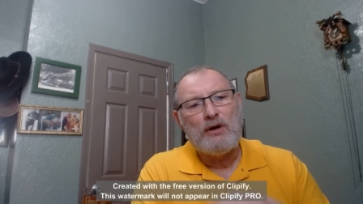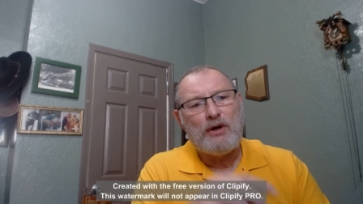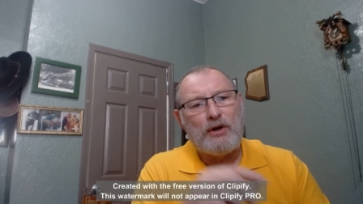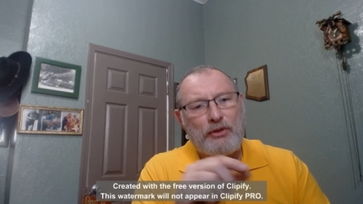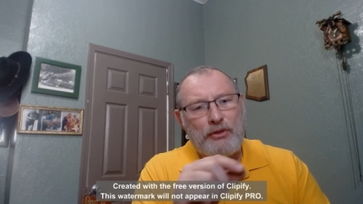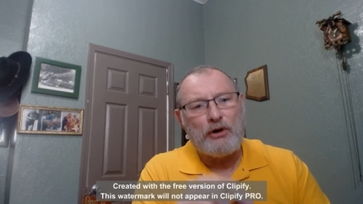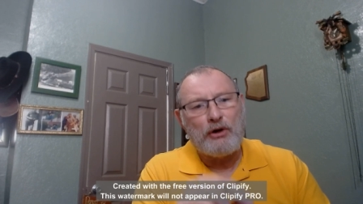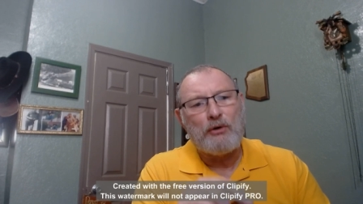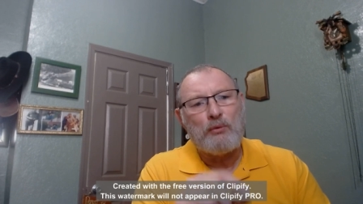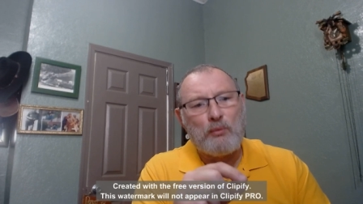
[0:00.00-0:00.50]

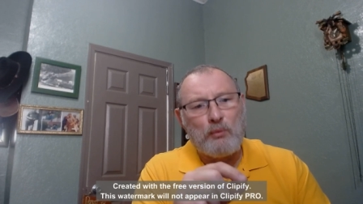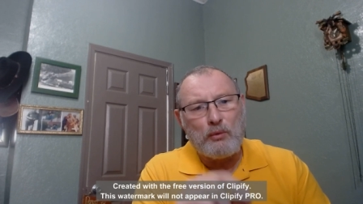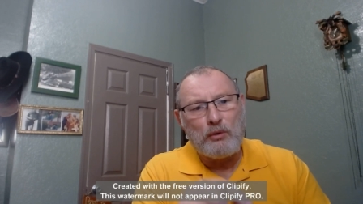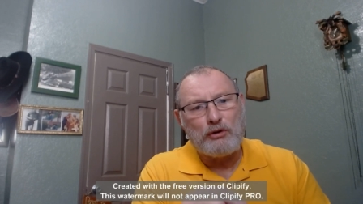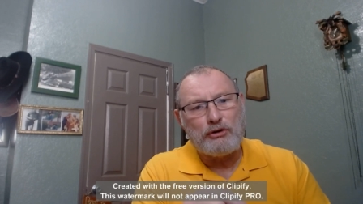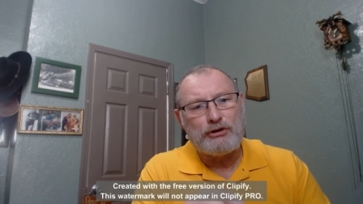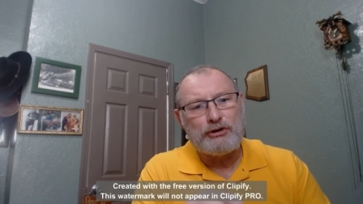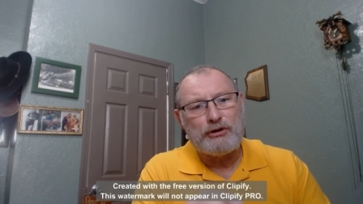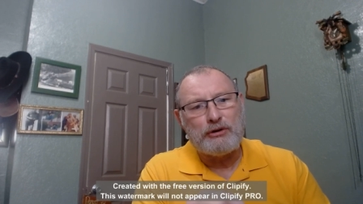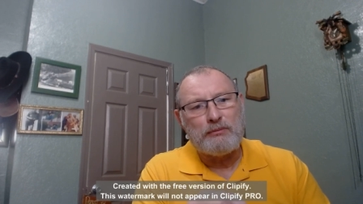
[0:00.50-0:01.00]
Their
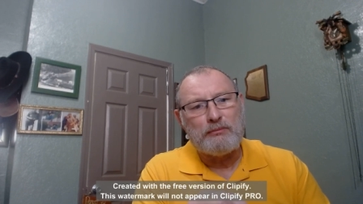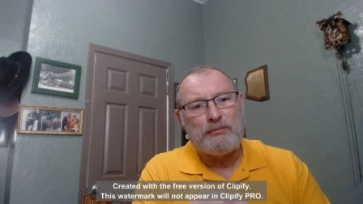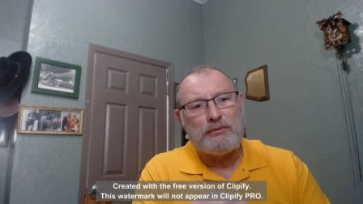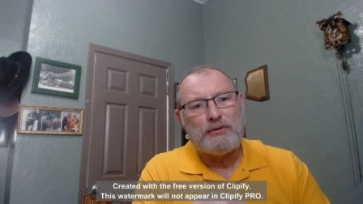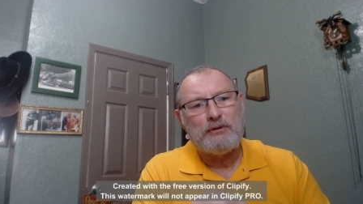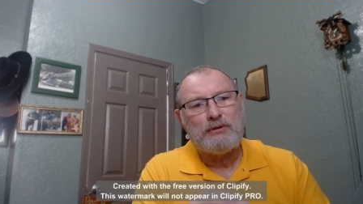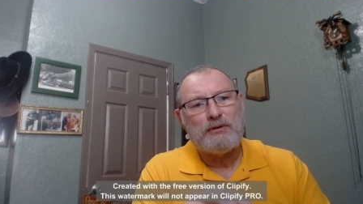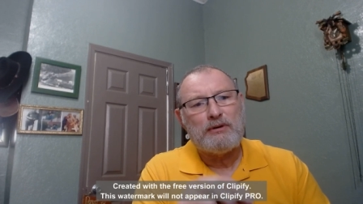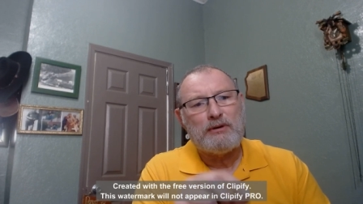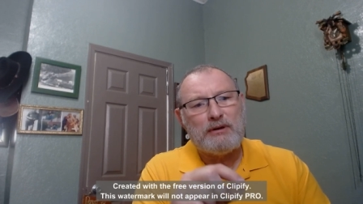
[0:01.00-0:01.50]
worship
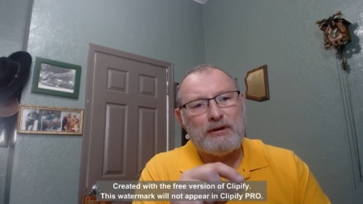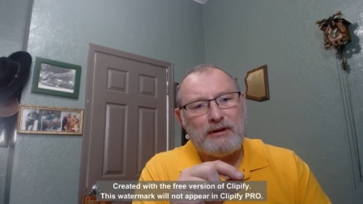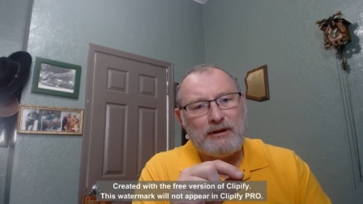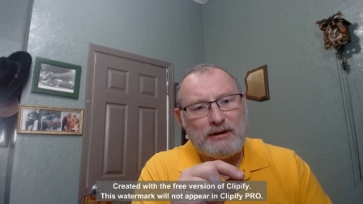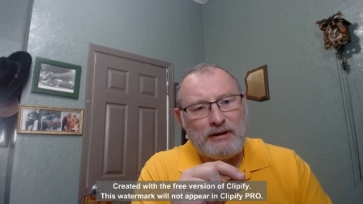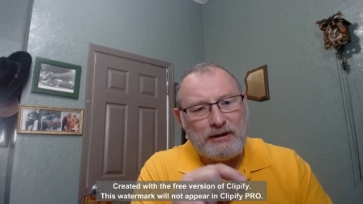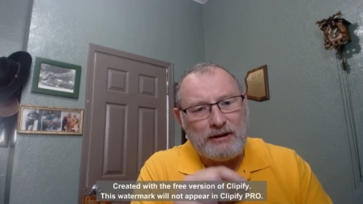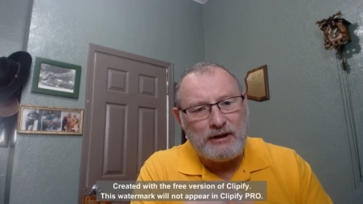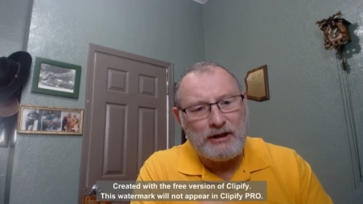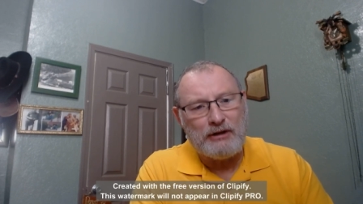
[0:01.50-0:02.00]

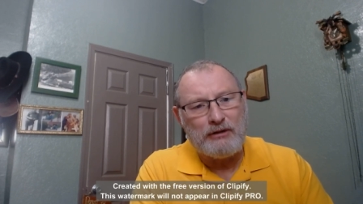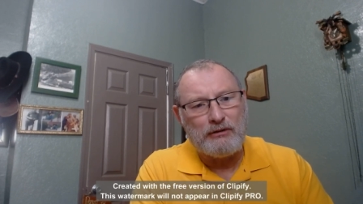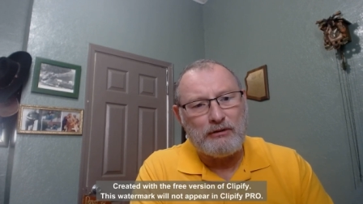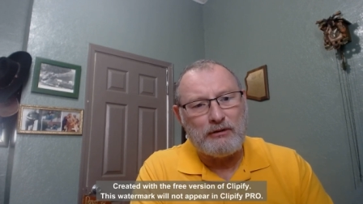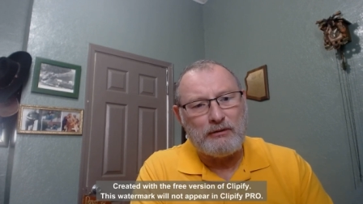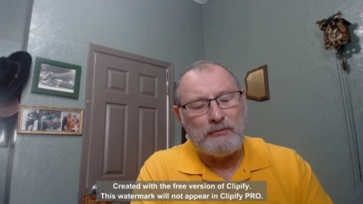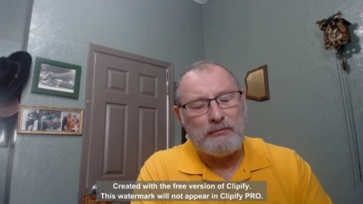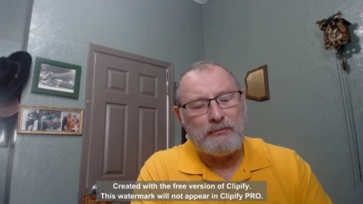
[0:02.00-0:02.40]
killed them.